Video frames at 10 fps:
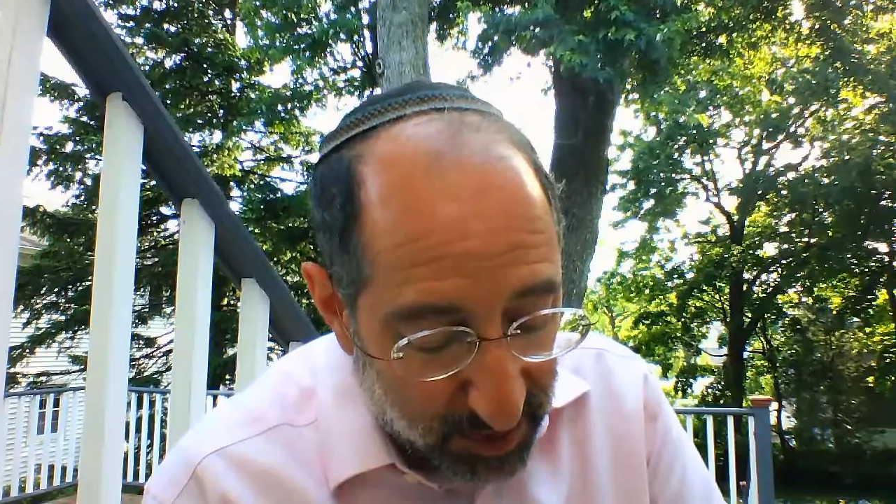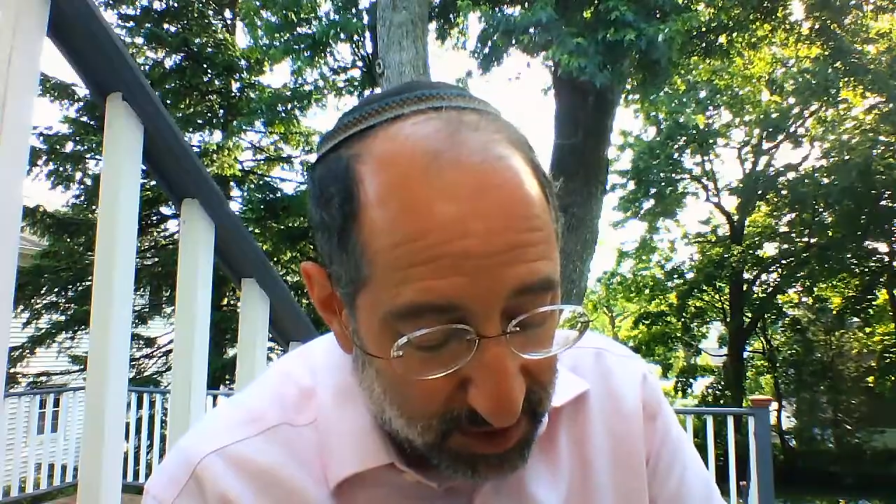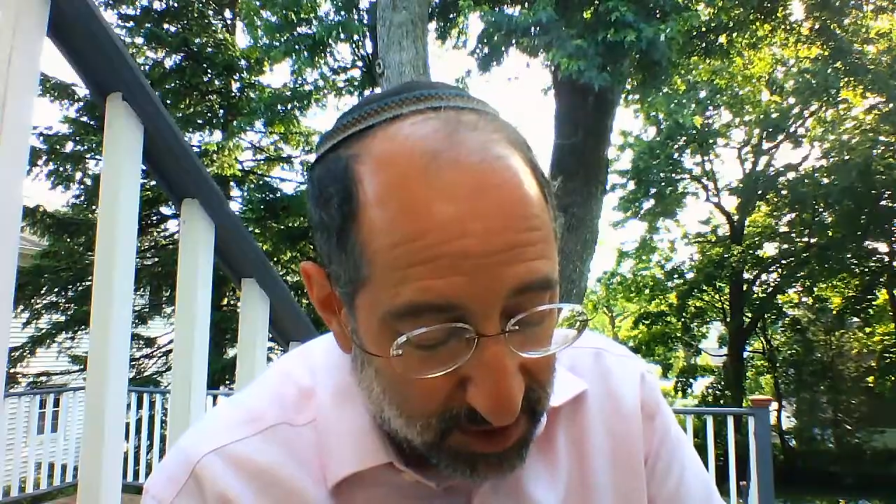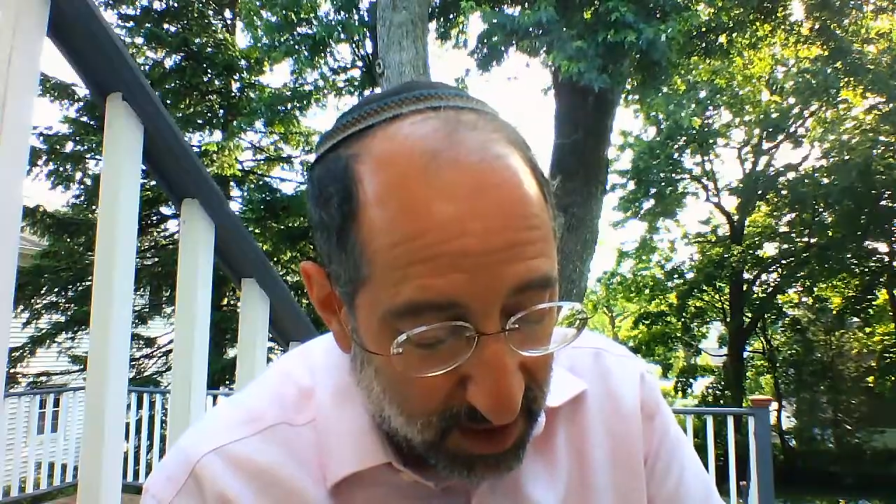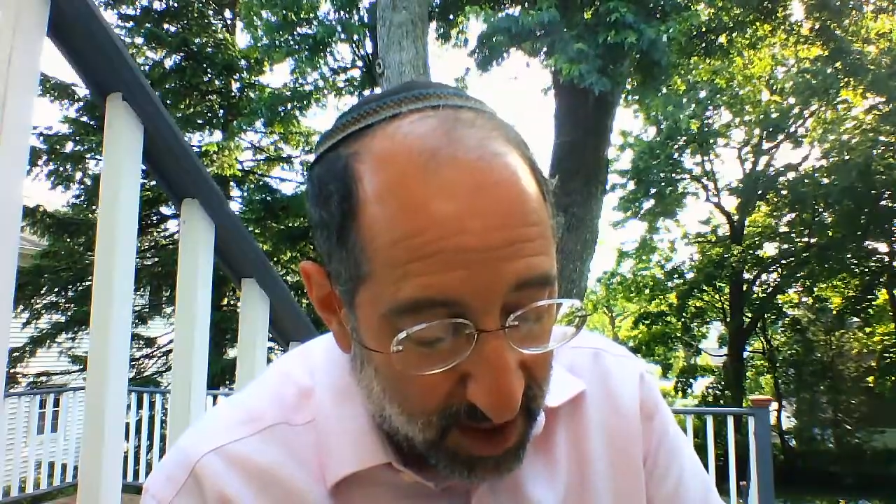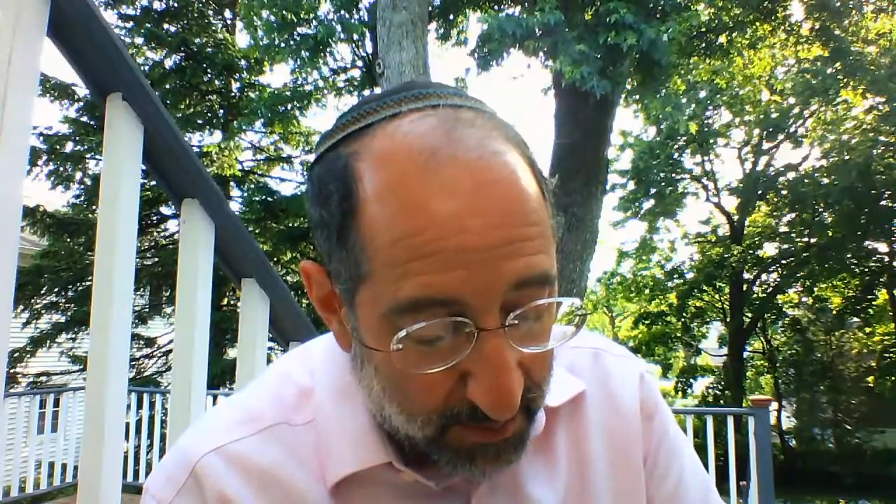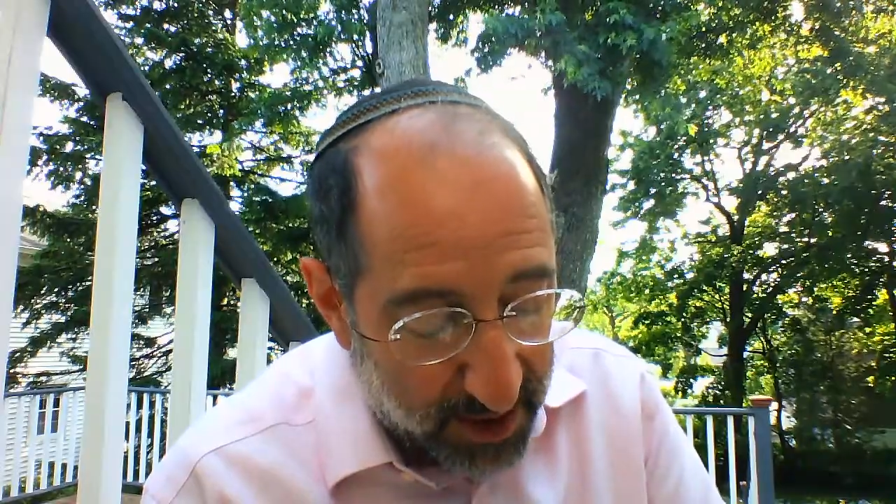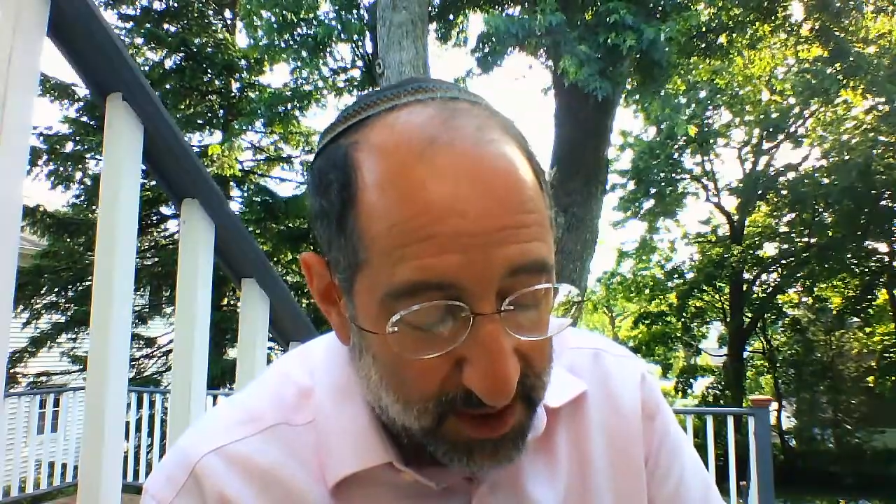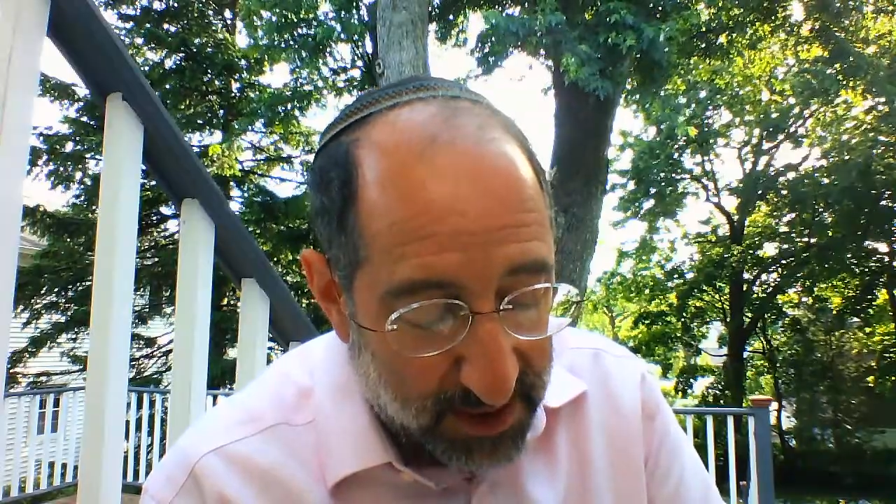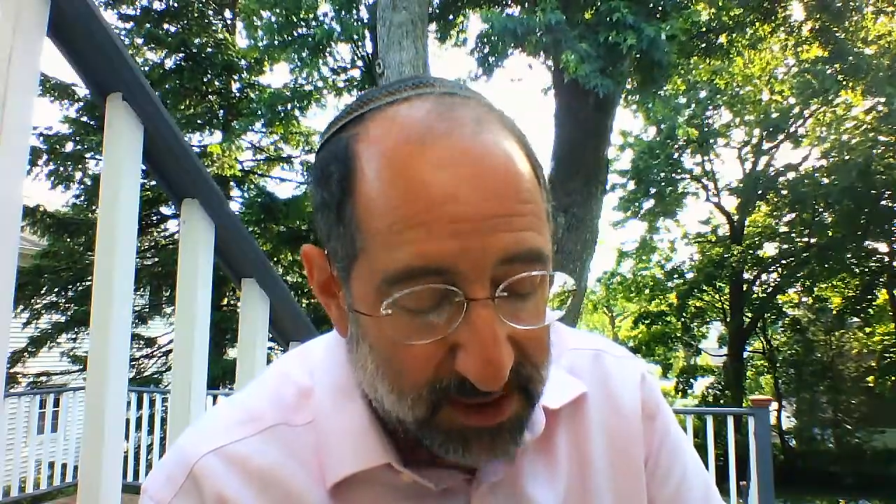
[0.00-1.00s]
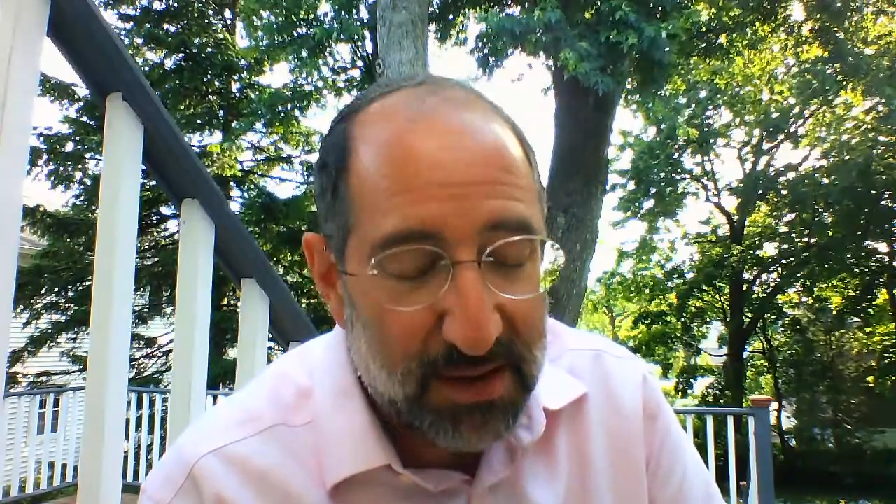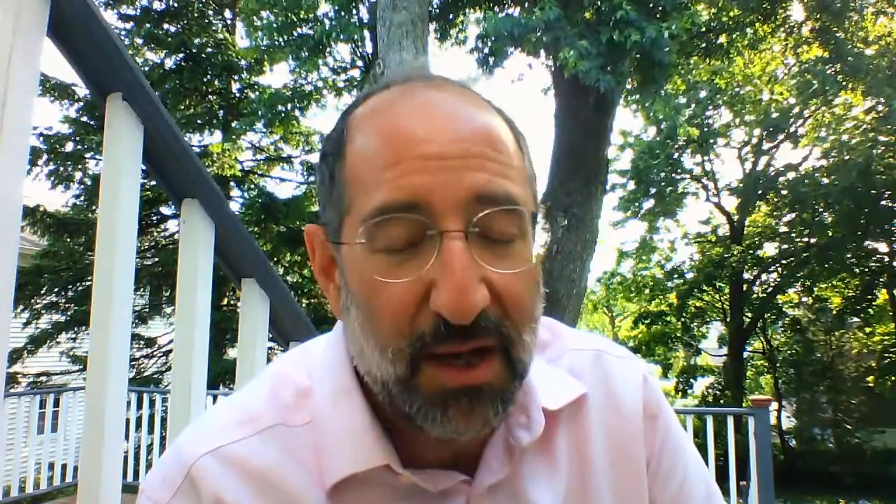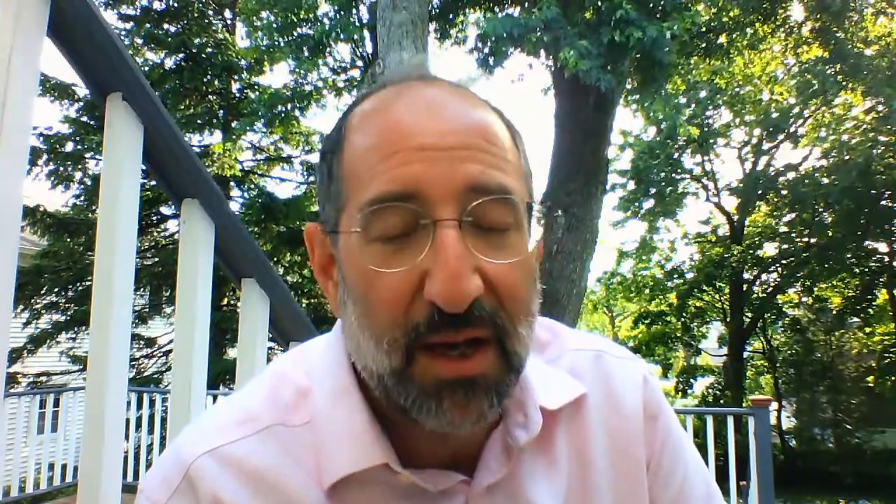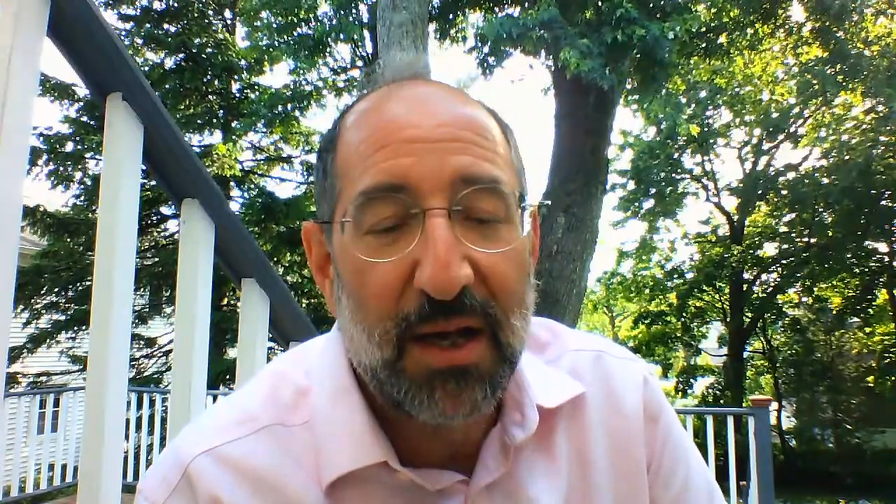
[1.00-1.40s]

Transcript: just uh, empties his